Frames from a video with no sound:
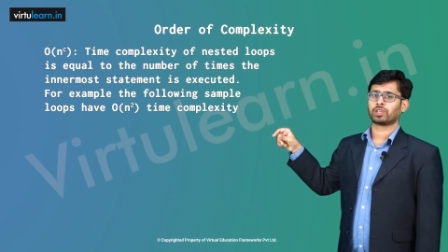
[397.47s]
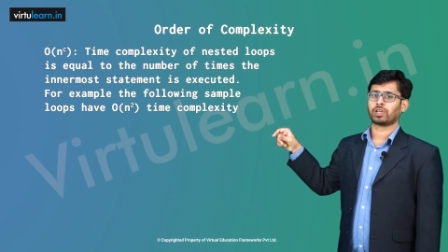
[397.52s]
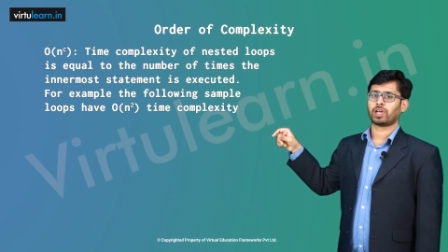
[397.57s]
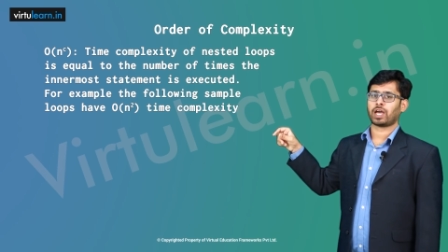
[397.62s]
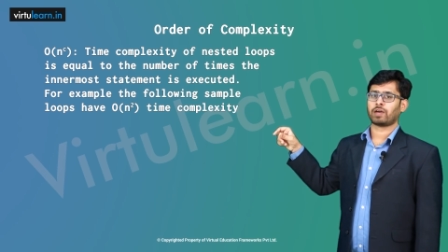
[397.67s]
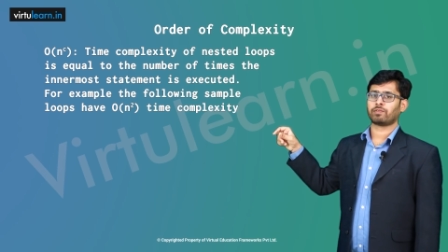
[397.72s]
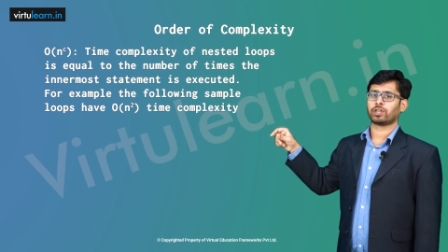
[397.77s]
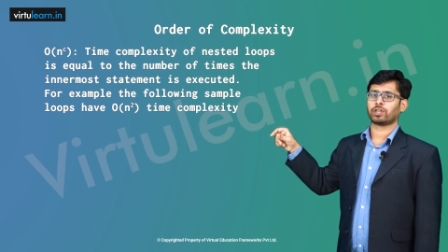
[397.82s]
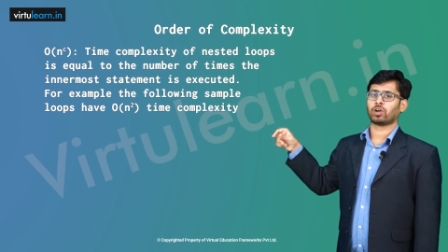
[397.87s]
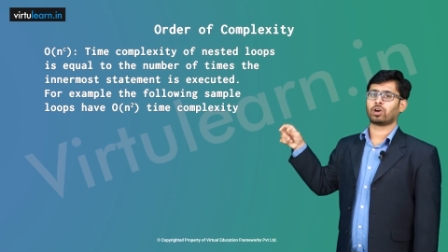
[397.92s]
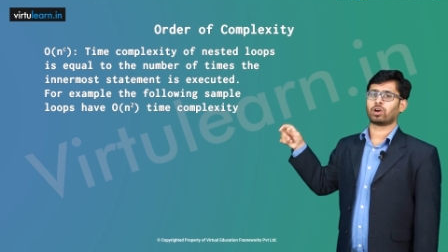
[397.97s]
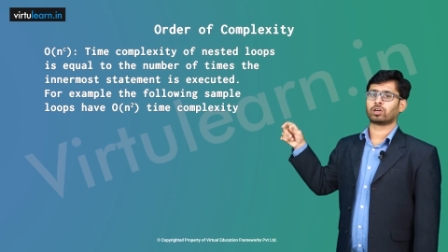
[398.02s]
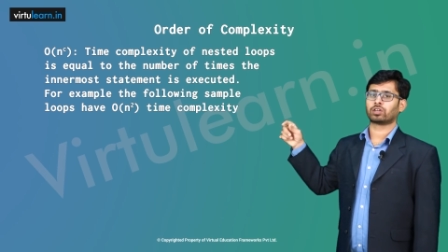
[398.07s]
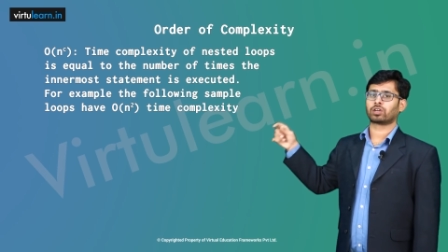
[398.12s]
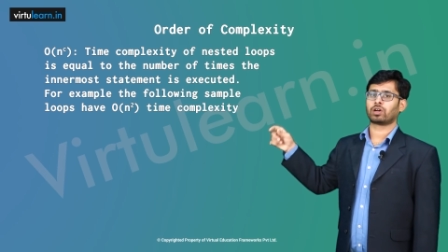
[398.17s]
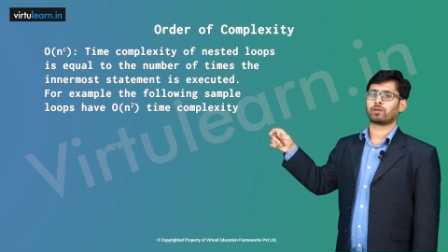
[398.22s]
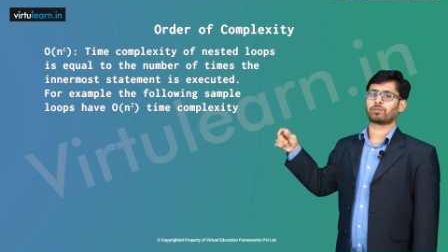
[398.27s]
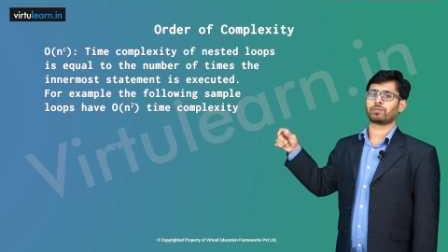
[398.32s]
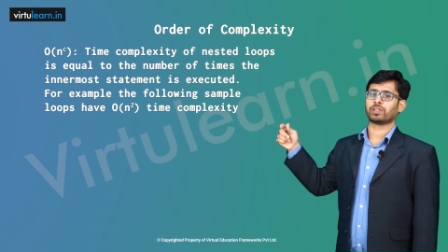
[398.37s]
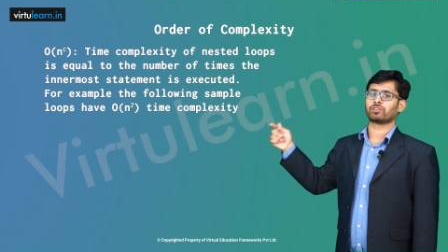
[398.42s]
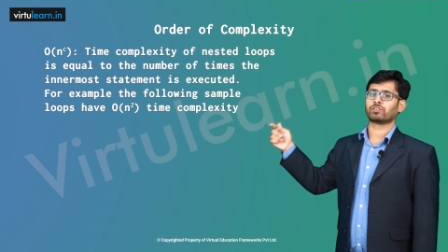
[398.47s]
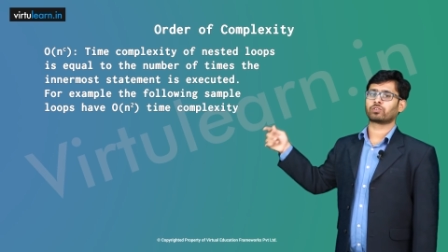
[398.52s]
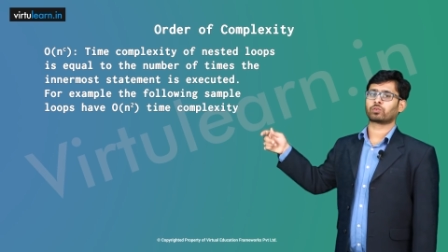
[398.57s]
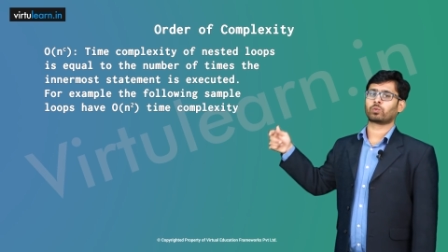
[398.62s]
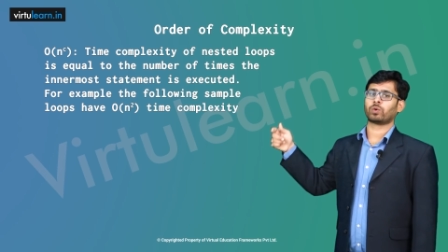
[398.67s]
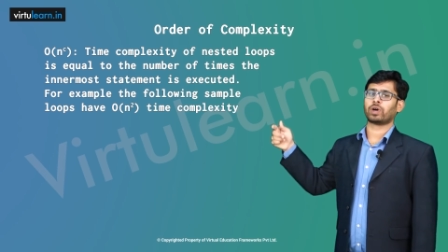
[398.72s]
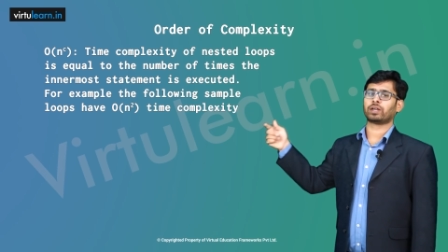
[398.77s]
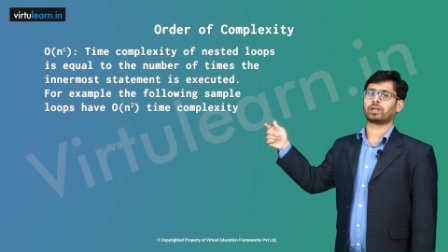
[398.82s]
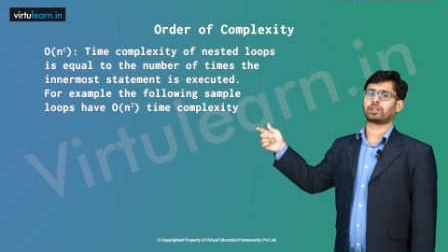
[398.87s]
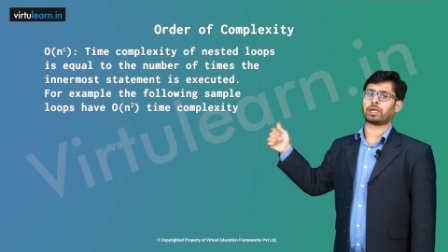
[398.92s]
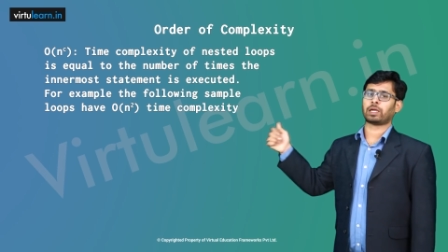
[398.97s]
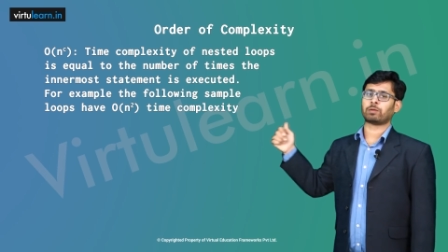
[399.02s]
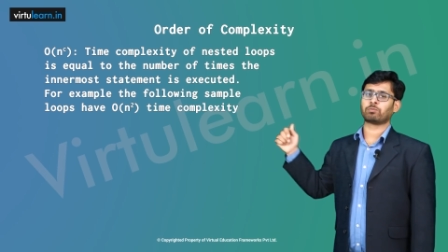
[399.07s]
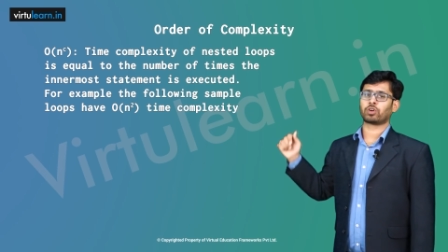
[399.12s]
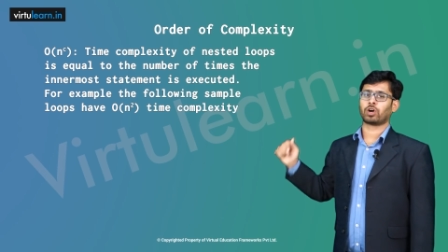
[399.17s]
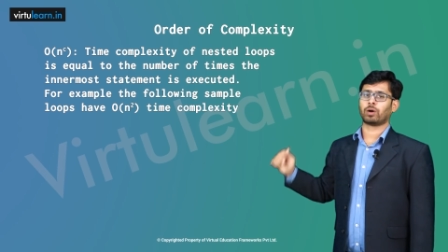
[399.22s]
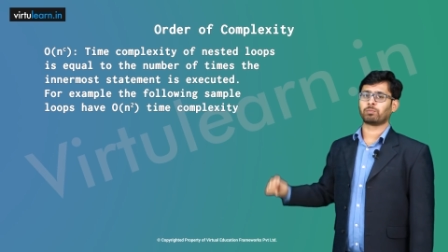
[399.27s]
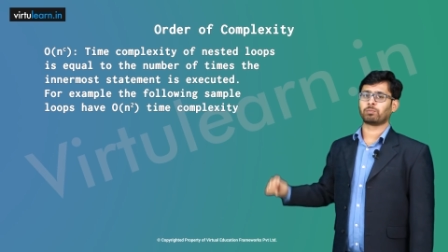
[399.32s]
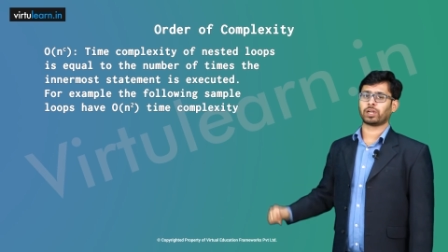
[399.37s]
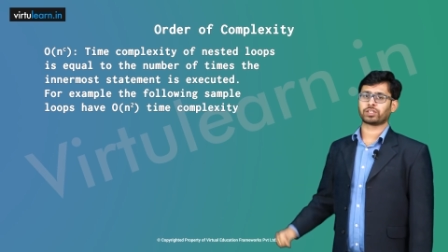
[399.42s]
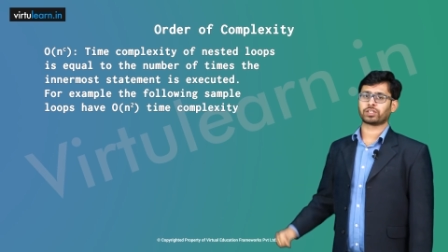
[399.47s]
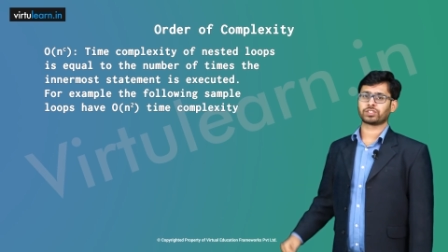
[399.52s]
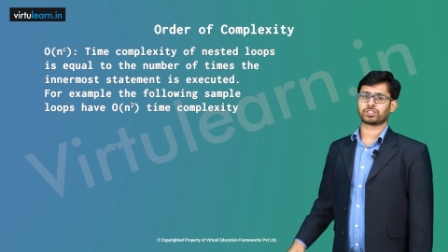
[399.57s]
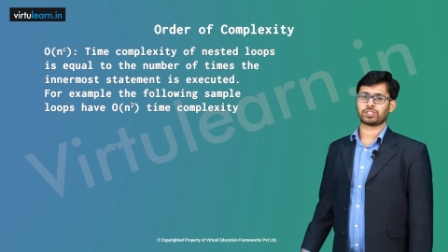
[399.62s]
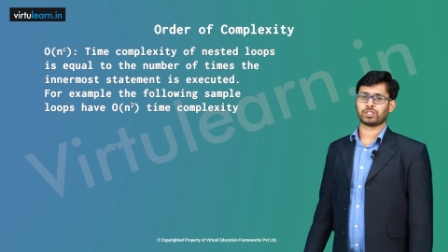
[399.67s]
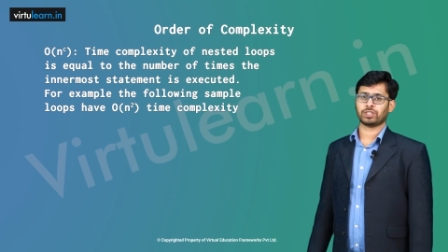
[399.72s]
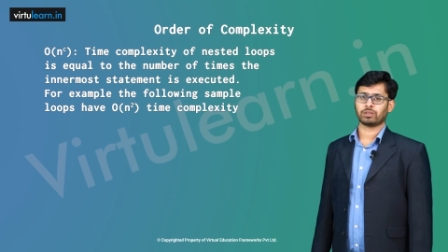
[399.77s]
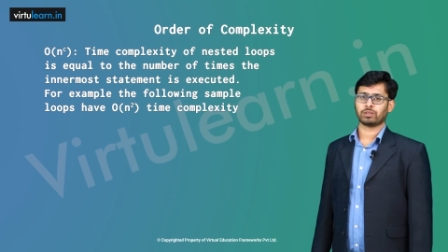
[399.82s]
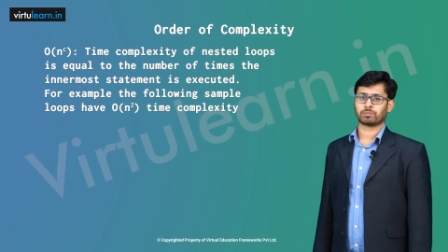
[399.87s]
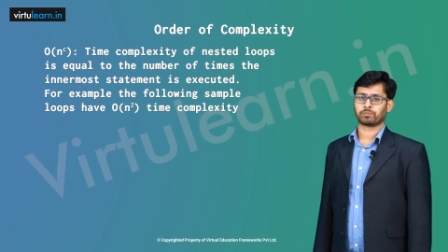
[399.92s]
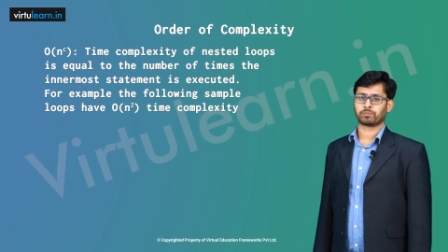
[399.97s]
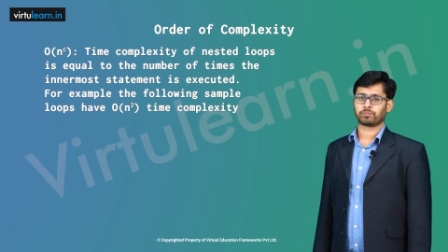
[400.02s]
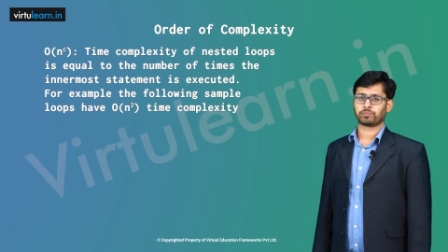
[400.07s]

having order of n square time complexity.